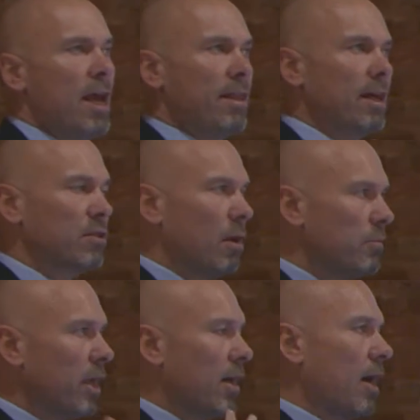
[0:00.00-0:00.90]
There's
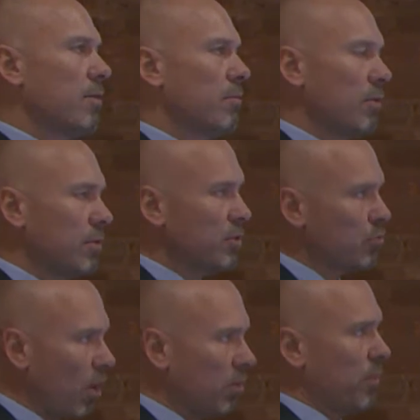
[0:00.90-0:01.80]
something it
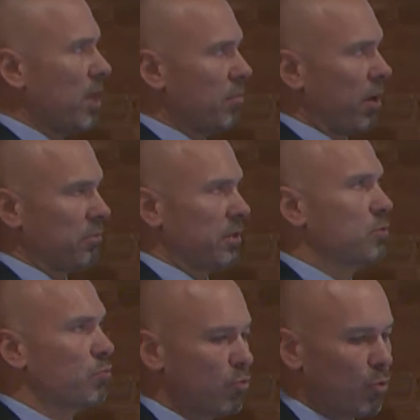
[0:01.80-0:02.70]
struck me about
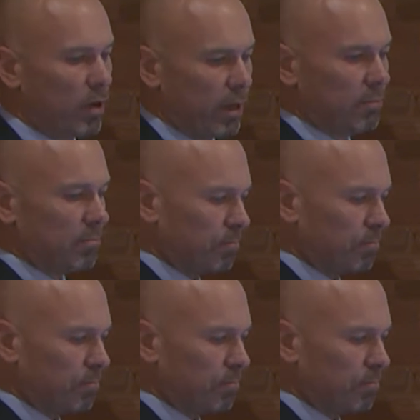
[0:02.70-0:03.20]
this ruling,